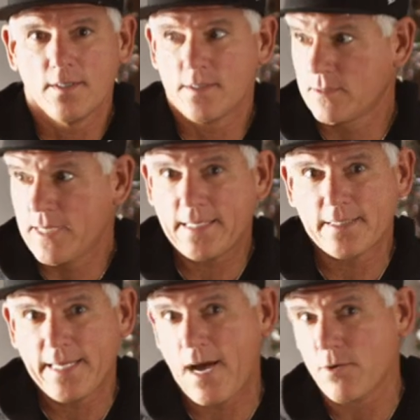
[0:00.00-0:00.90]
is
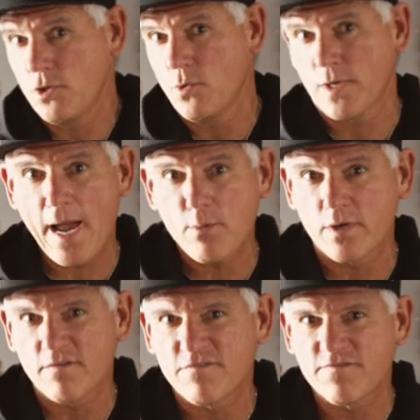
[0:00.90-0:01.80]
likely how you and I
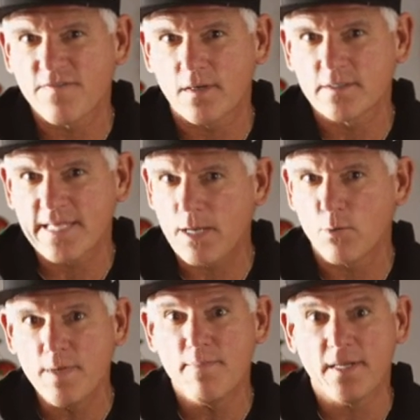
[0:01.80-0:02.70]
would have felt had
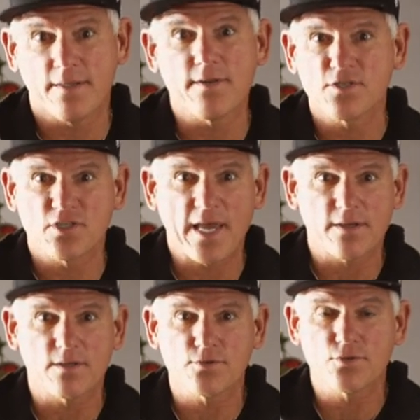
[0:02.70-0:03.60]
we been in their
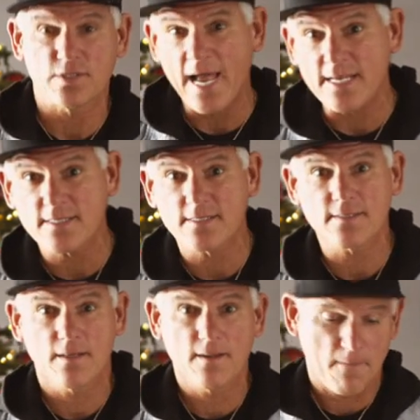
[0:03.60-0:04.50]
sandals, yes?